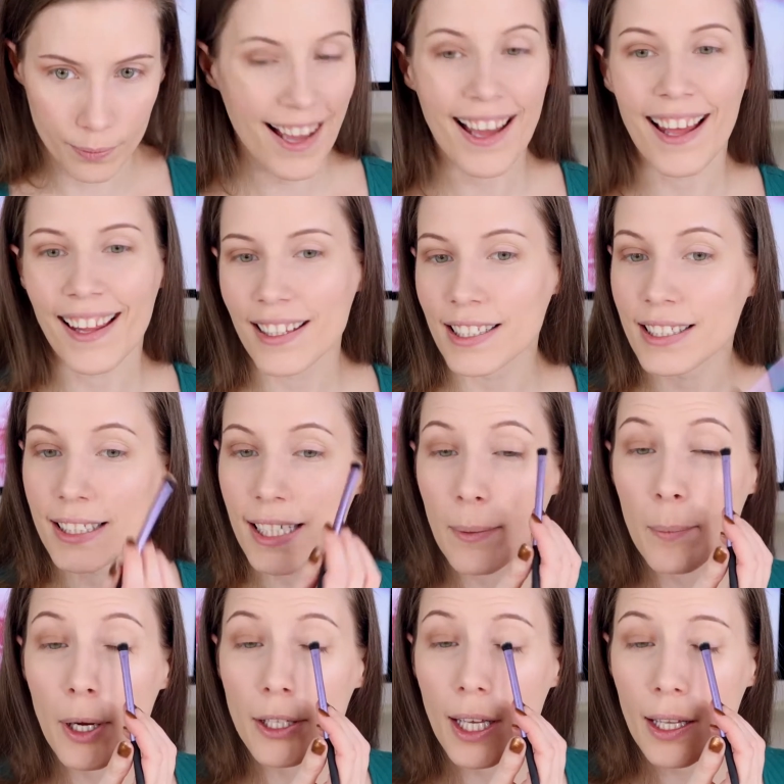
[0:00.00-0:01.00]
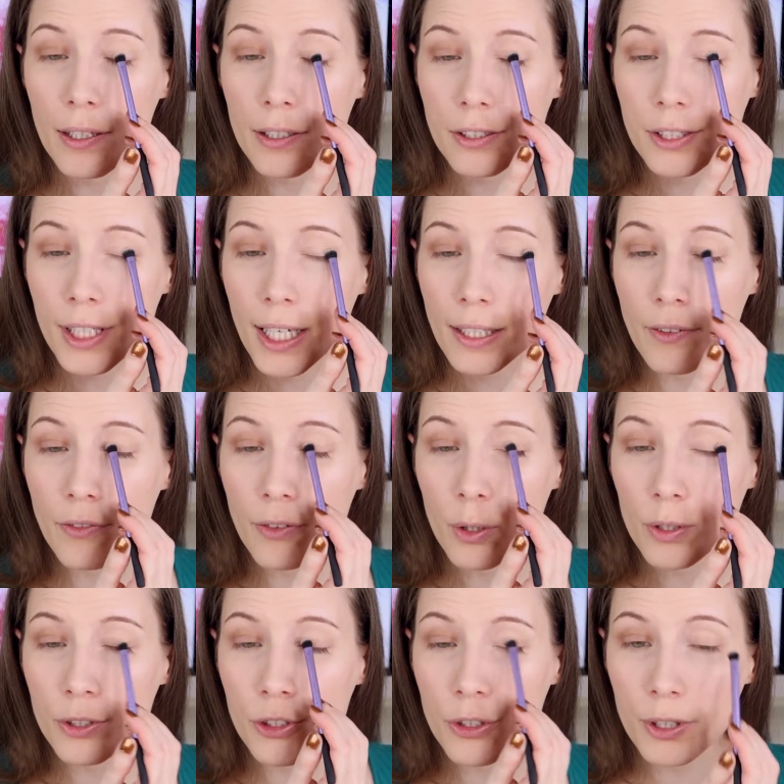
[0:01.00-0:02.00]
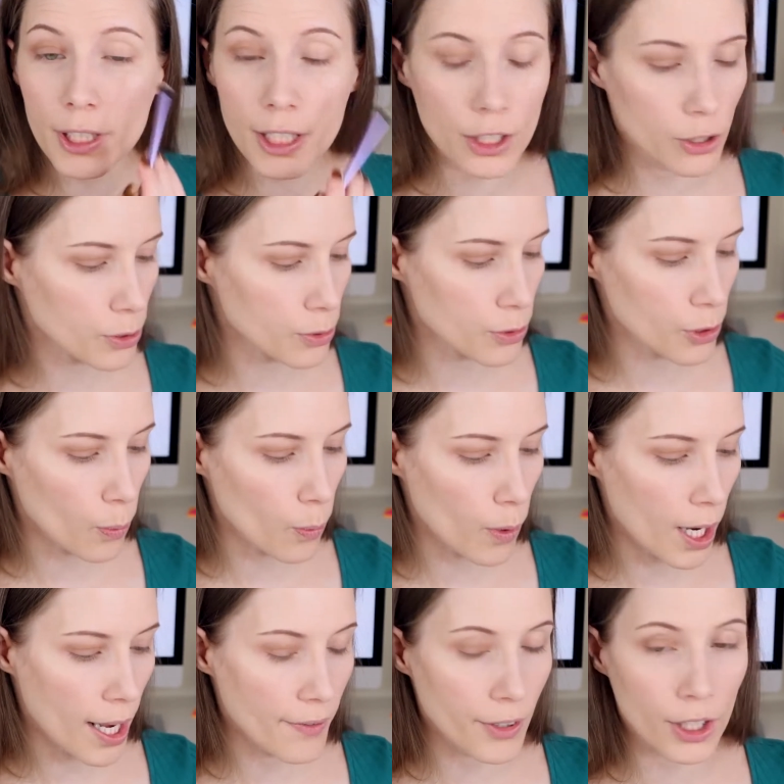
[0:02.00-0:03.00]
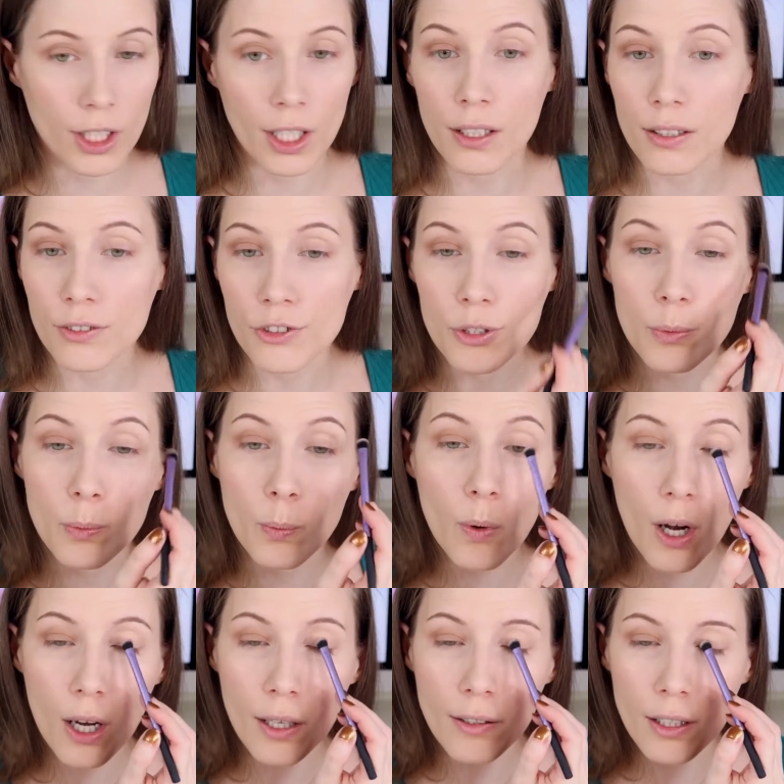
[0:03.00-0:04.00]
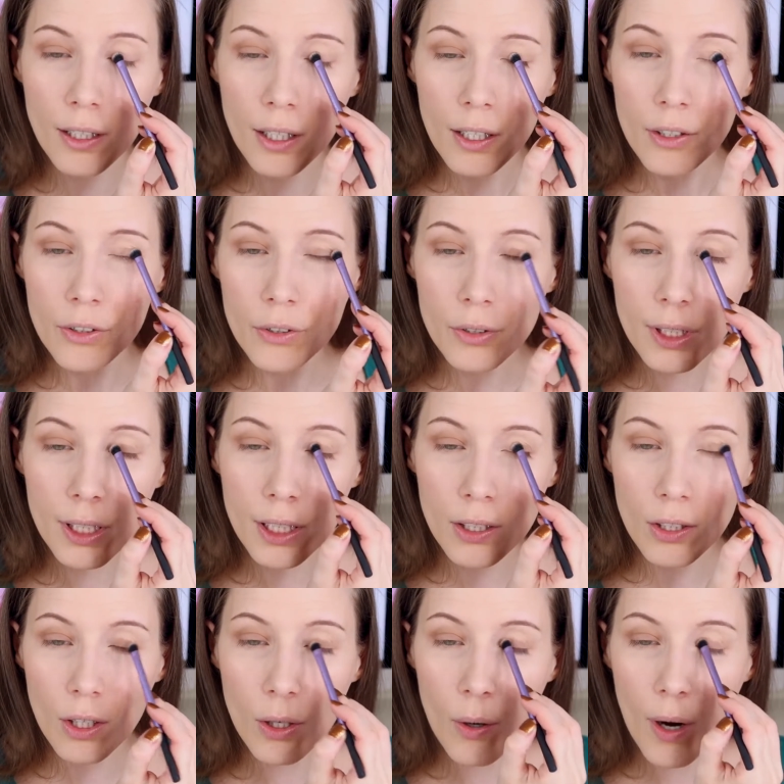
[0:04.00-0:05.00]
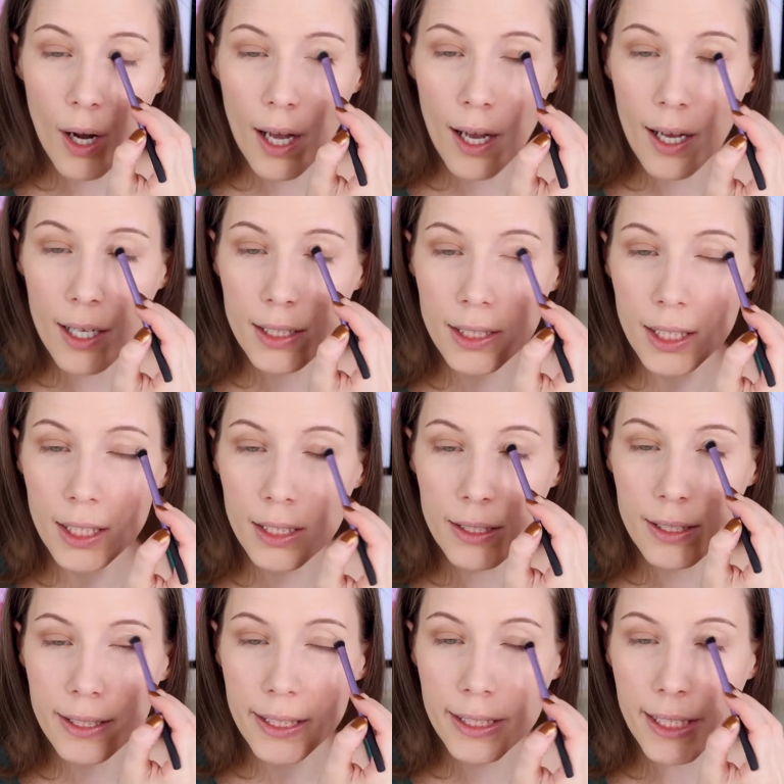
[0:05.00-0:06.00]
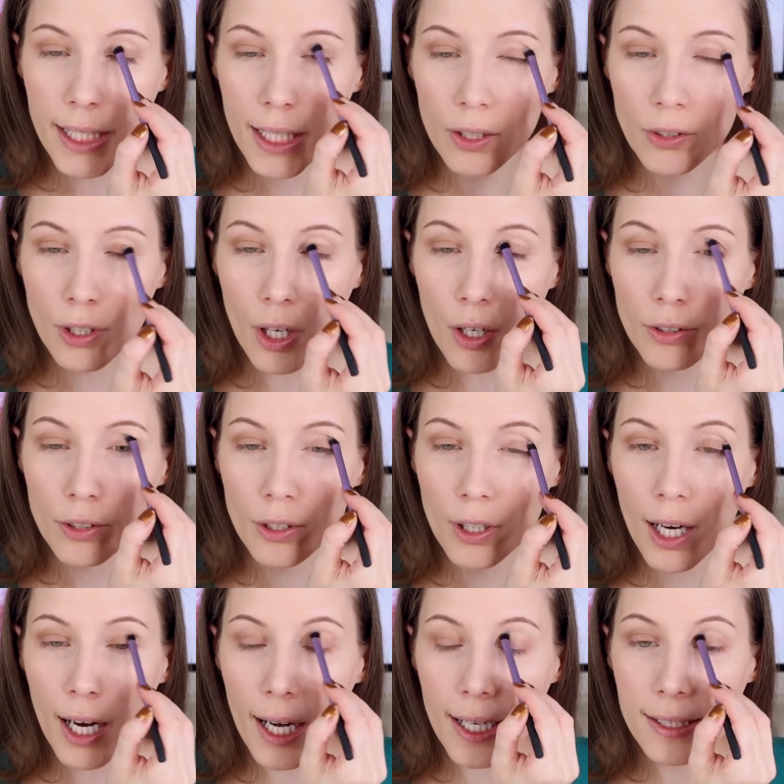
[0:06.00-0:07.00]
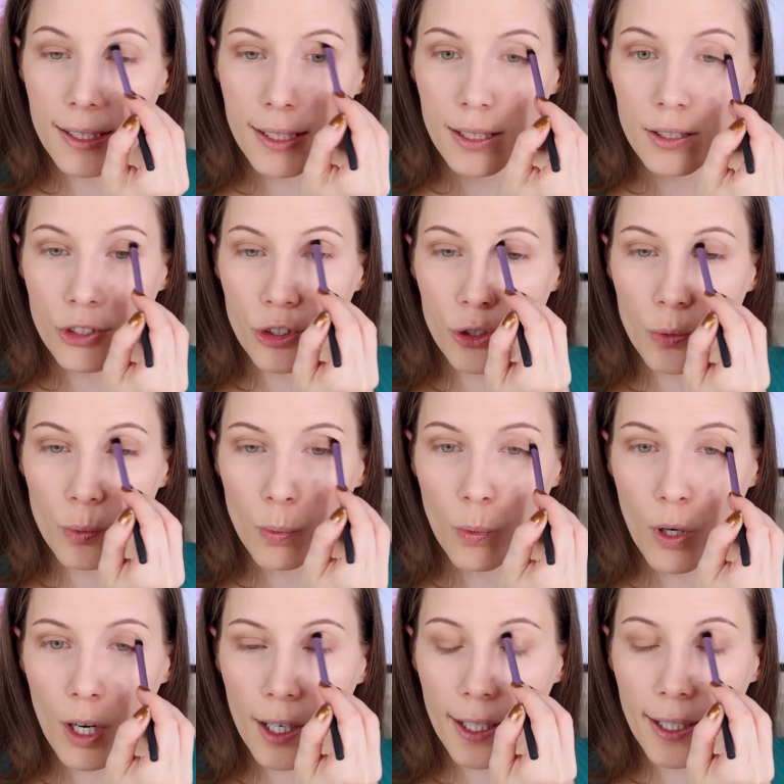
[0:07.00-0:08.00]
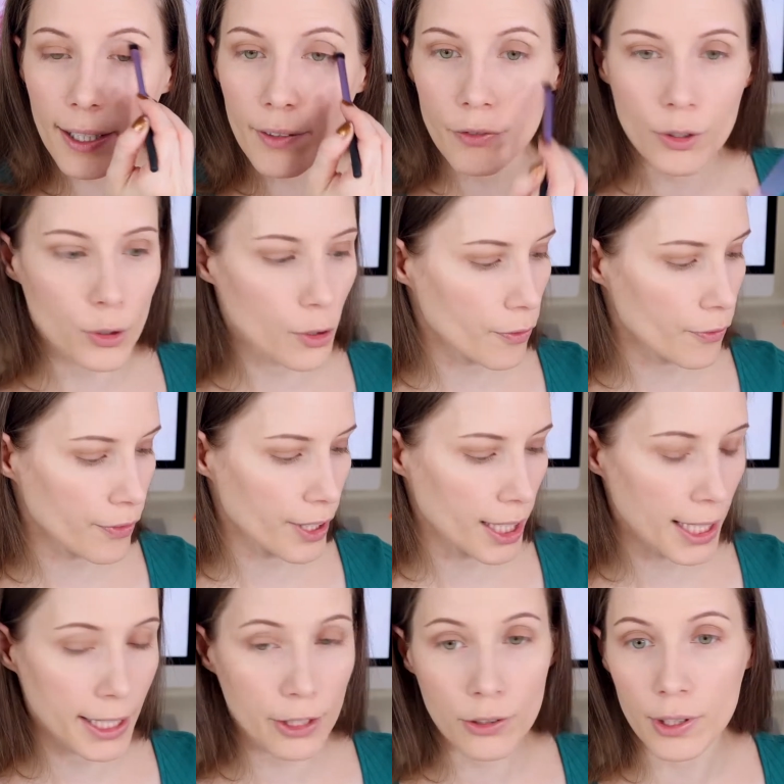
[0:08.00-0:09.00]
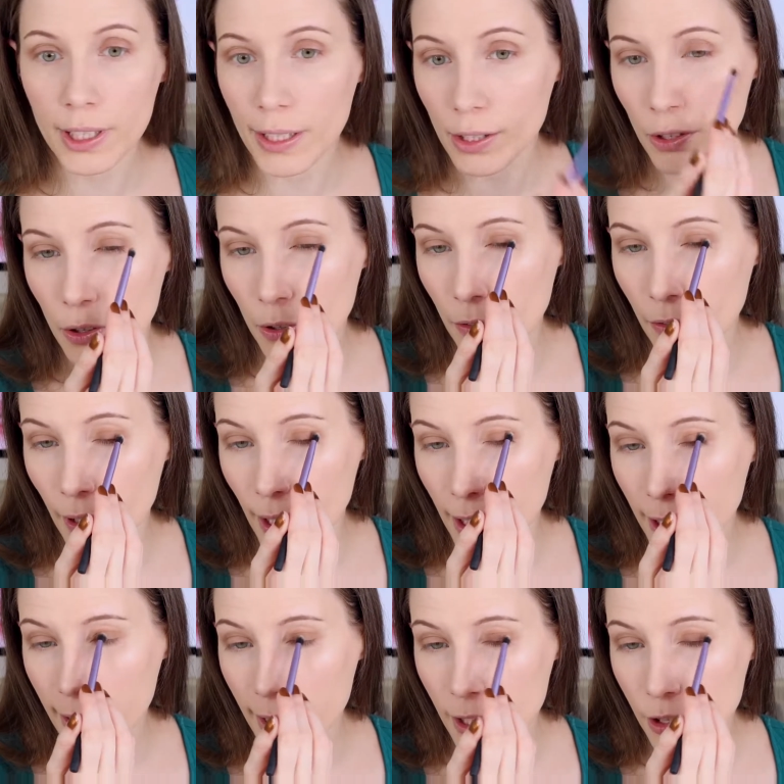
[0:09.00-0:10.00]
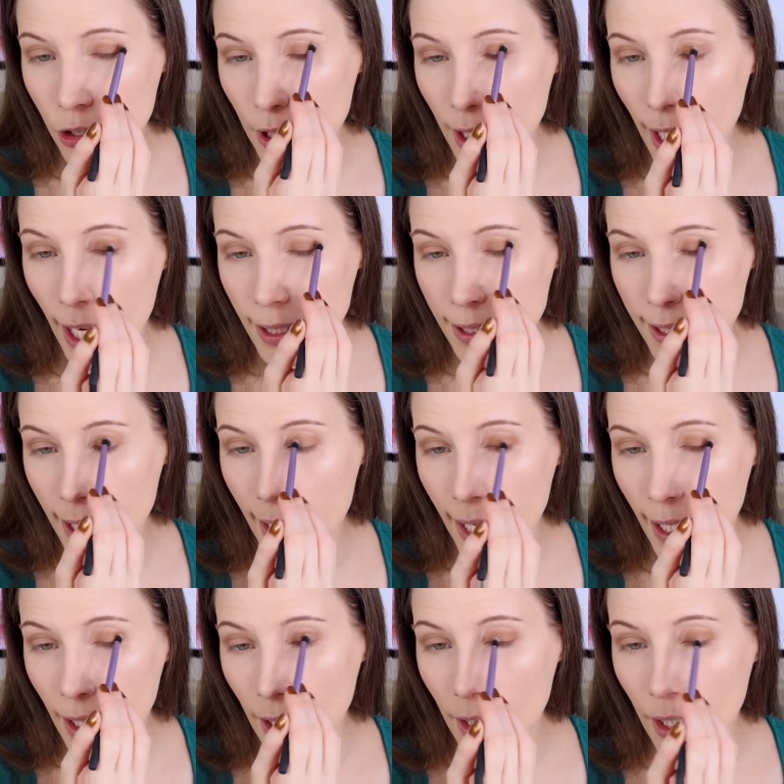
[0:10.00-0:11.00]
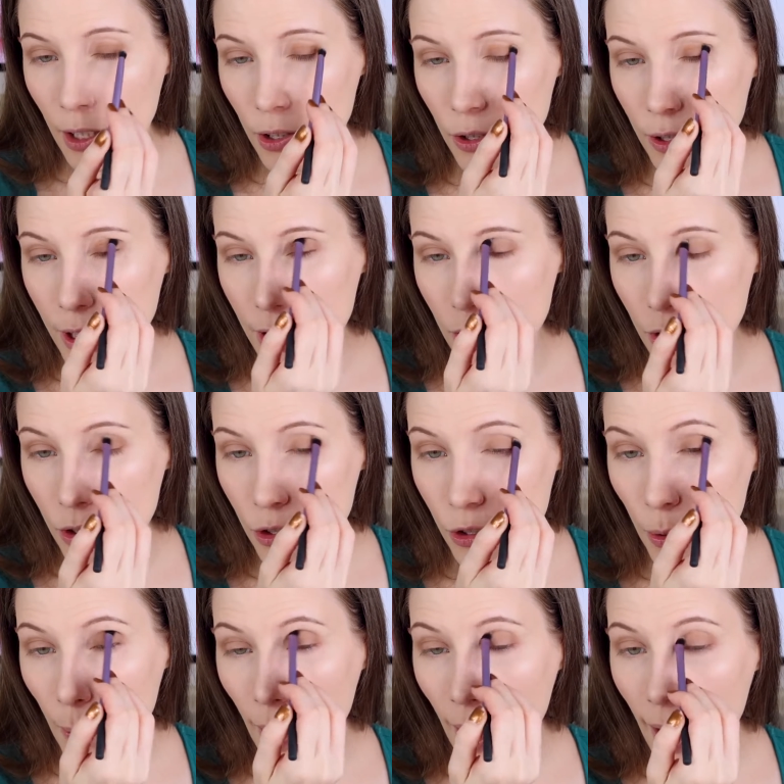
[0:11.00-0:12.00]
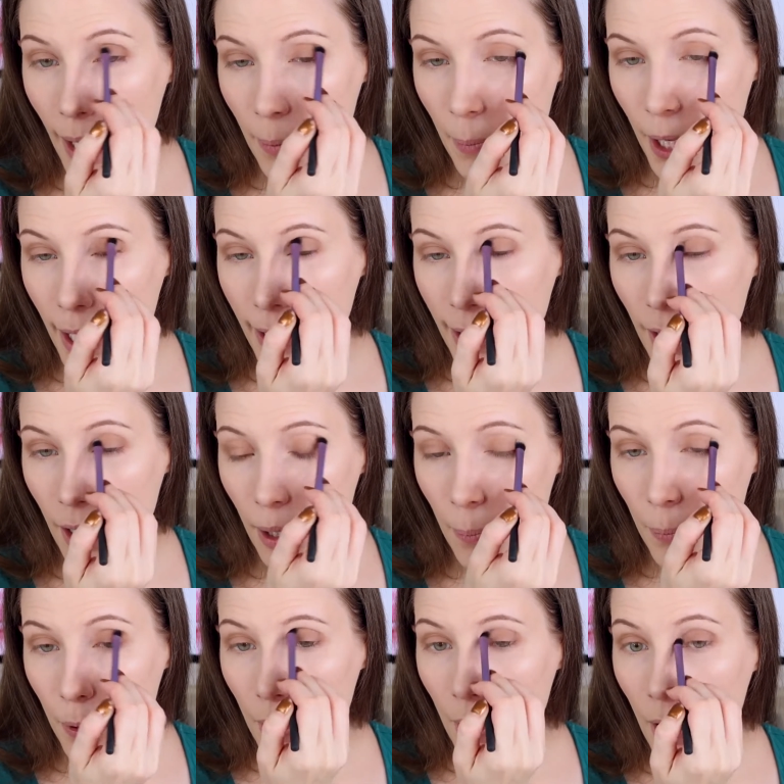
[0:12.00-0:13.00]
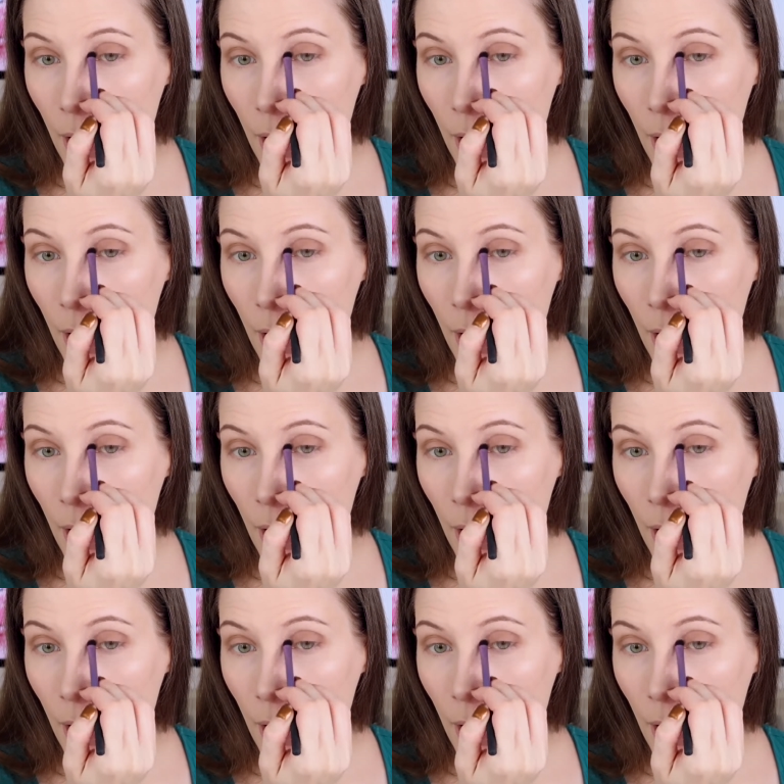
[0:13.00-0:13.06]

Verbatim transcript: And the same on the other side. Of course, you can use whatever colors you want. You can go as detailed on your eyes as you want. If you don't feel like you need to do foundation that day, you can just do eye makeup.